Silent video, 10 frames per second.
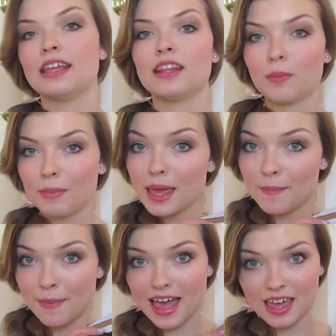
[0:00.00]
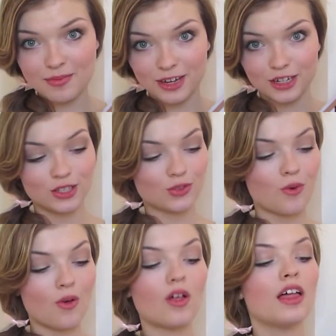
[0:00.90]
little makeup bag I bring to
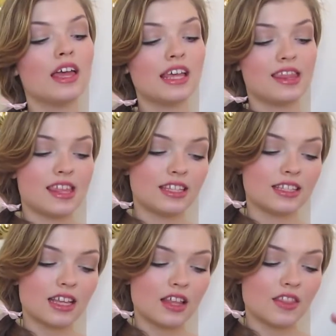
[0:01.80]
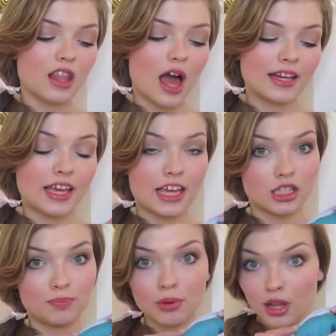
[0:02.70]
school, this, the lining
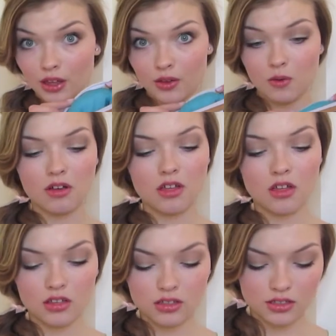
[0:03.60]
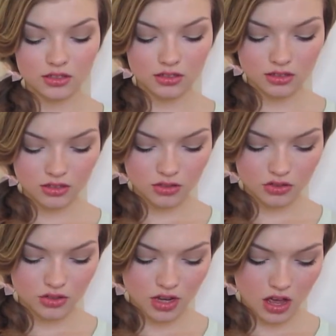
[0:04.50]
is blue.
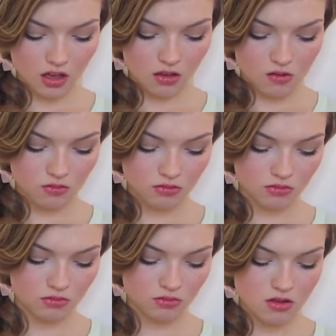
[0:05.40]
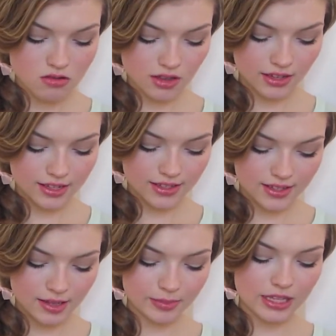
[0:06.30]
So it
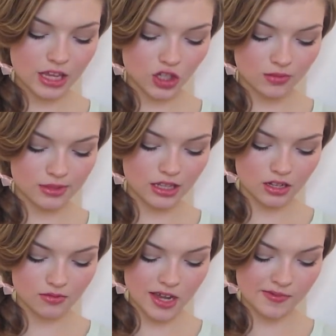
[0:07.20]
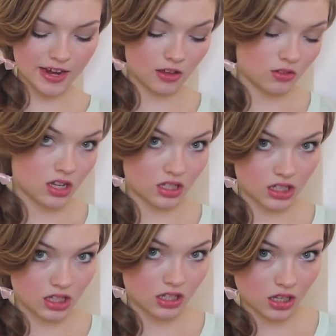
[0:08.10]
seems like it should be the other way around,
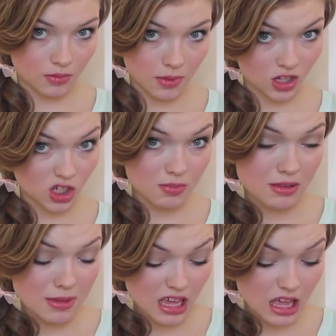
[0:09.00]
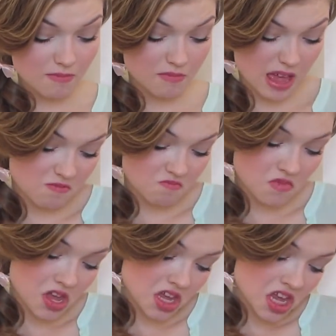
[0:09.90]
doesn't it? Like pink should be makeup, but
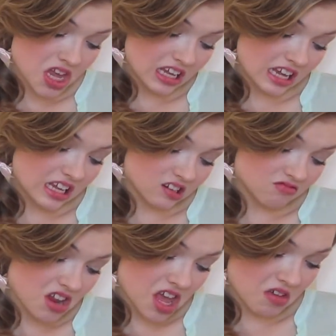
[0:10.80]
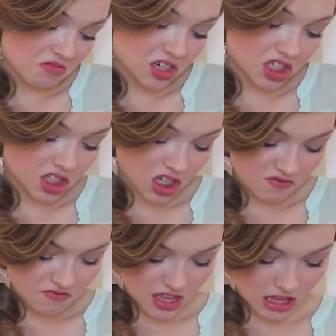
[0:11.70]
I don't know. I just
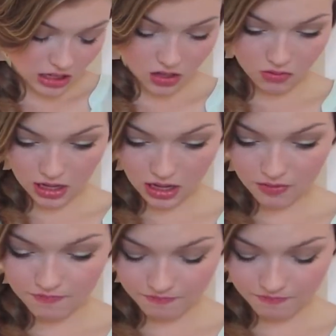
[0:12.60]
didn't feel like doing that.